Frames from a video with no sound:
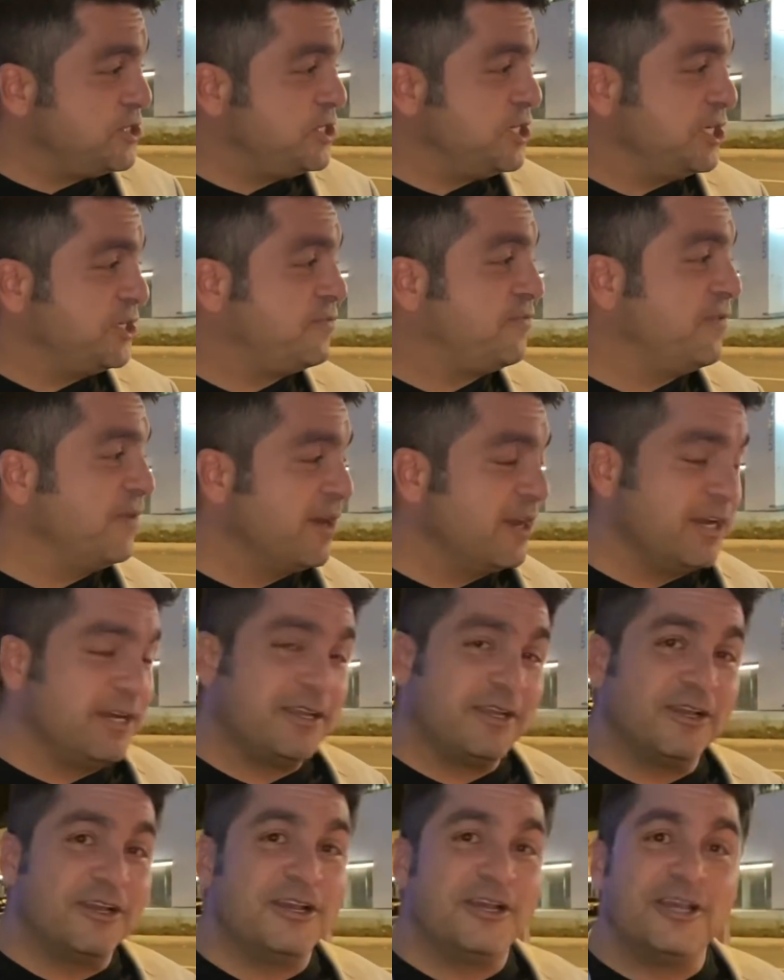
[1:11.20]
She's
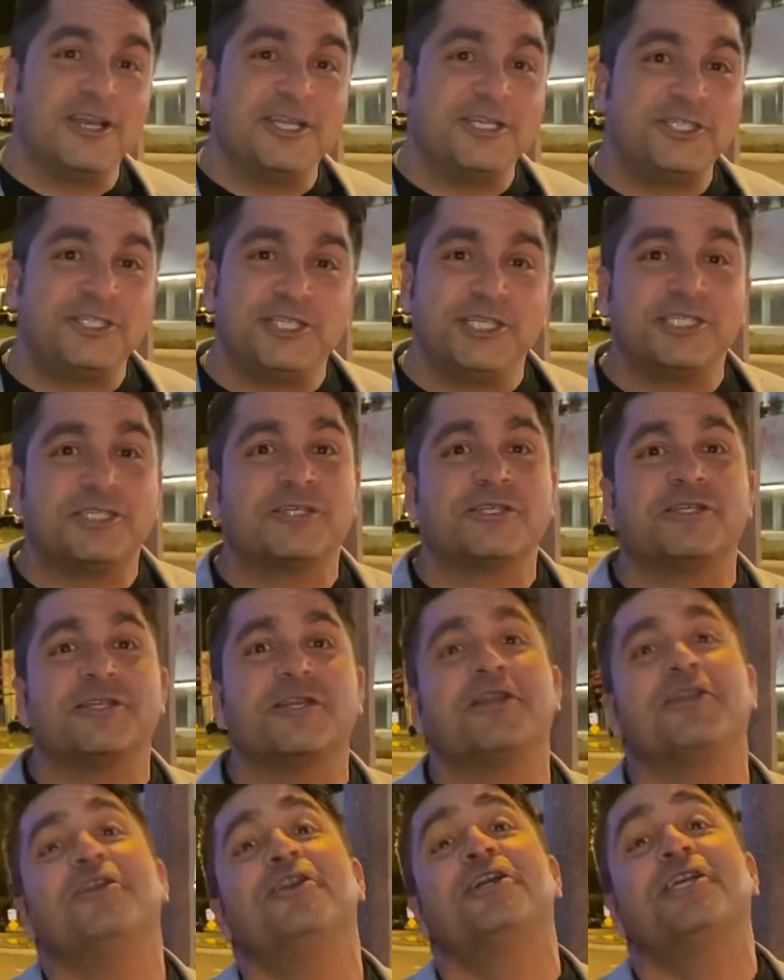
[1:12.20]
feeling good. She's
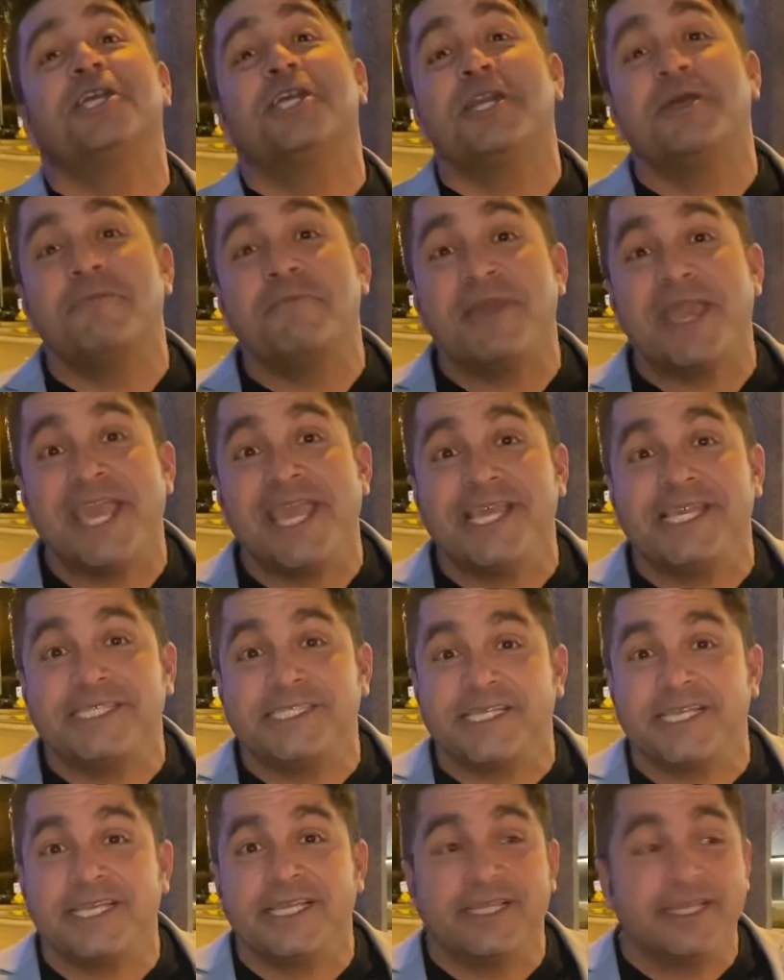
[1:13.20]
looking
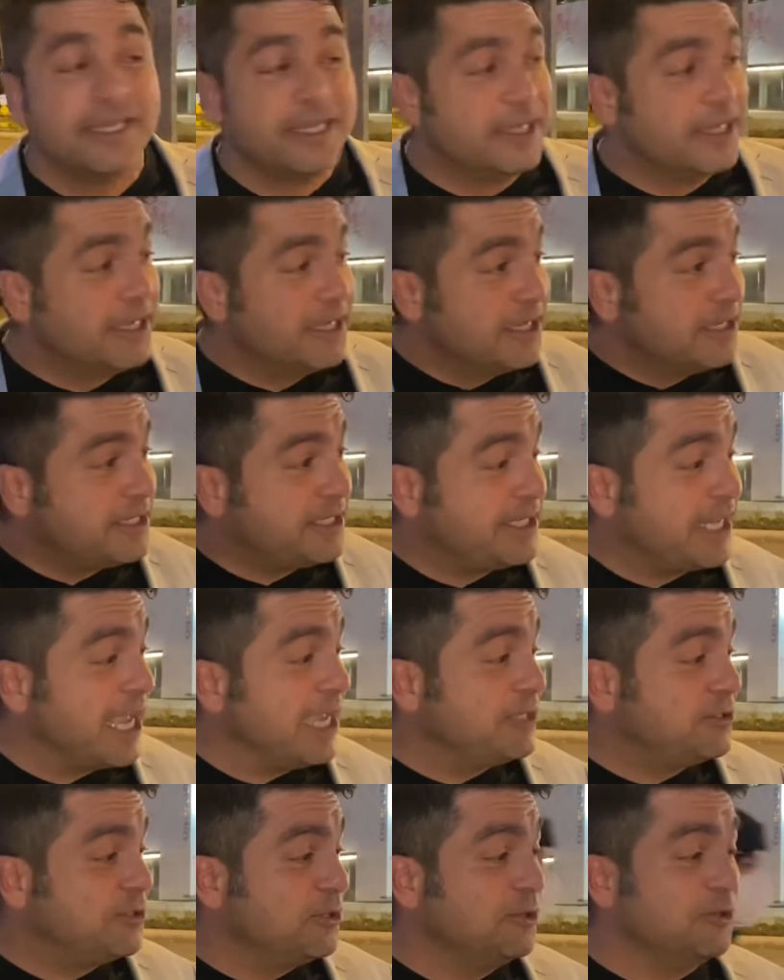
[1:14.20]
amazing.
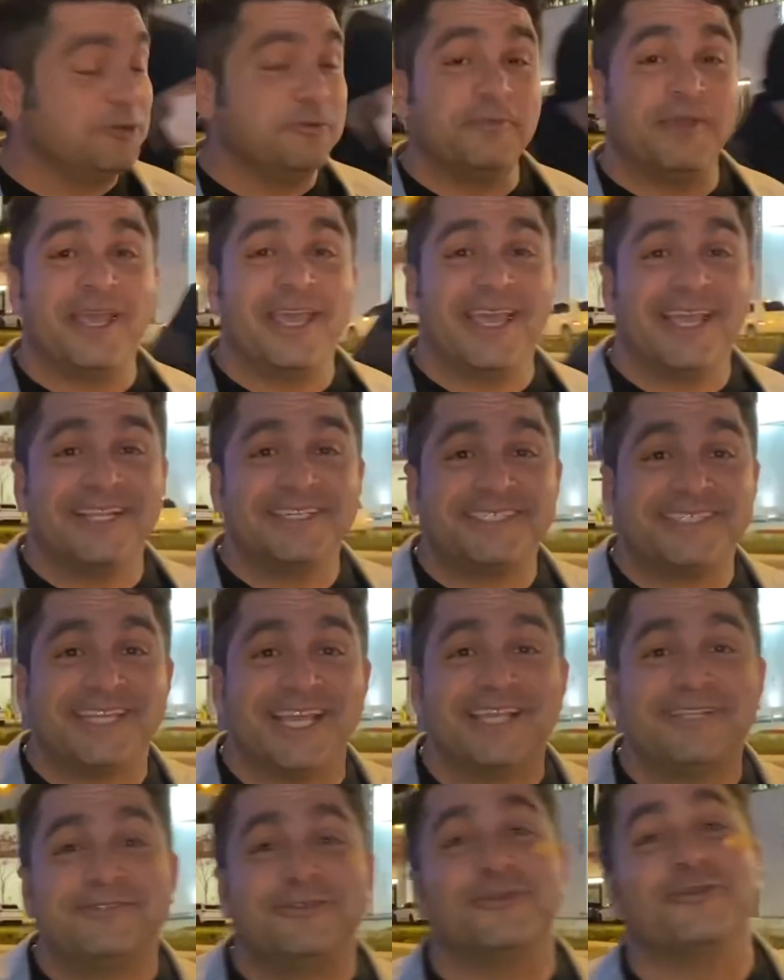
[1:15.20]
Stay tuned, man.
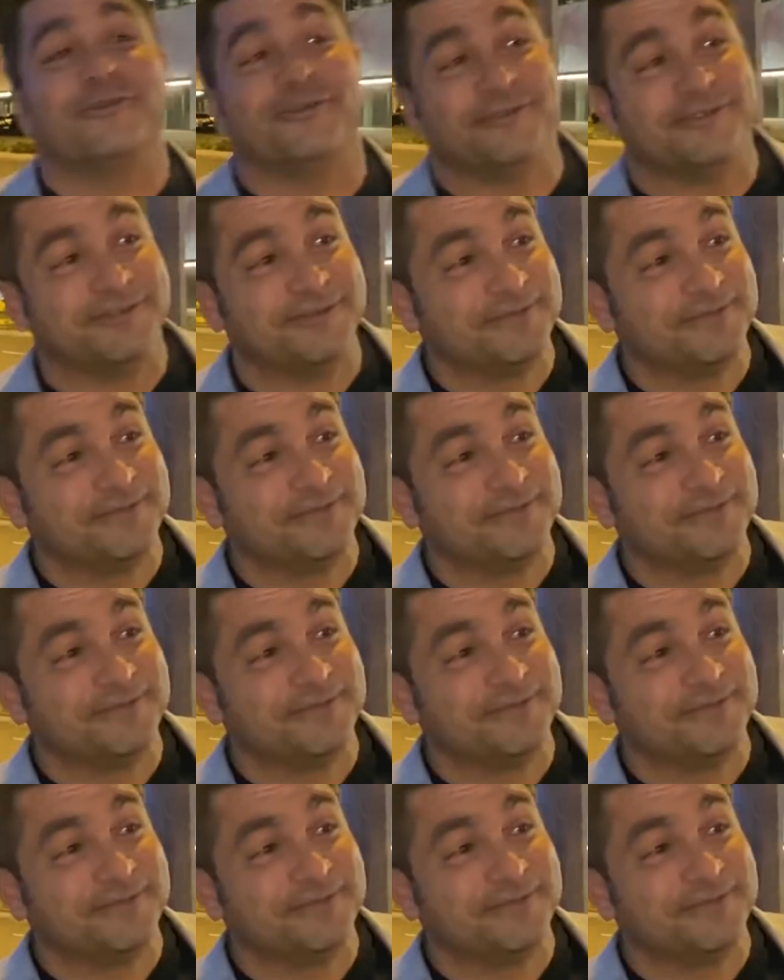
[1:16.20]
Stay tuned.